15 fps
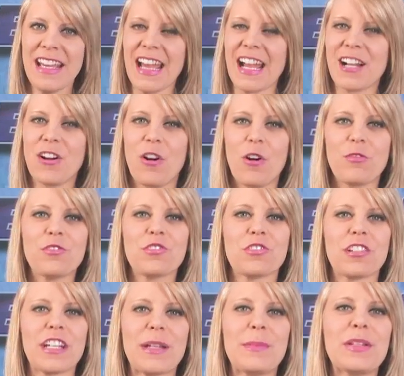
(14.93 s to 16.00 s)
and
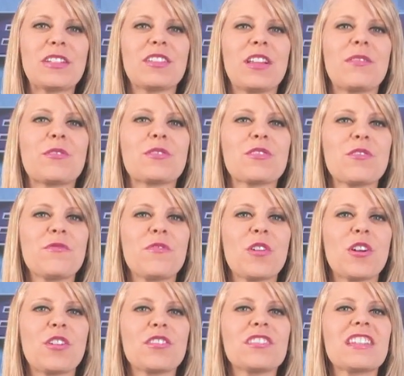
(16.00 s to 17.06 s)
Gulfstream delivers the
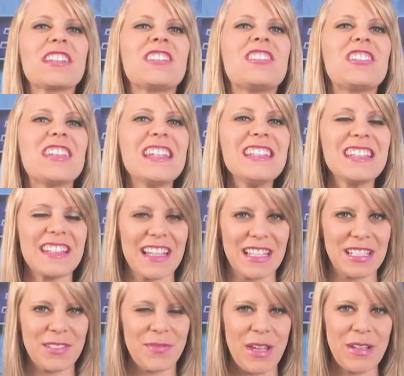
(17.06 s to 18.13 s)
first
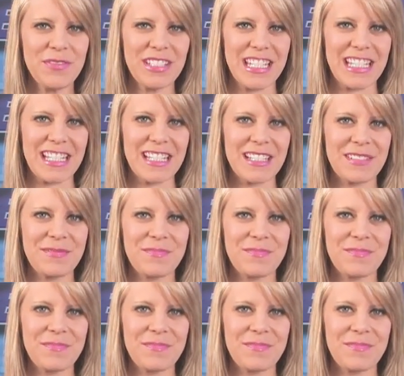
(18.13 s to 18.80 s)
G650.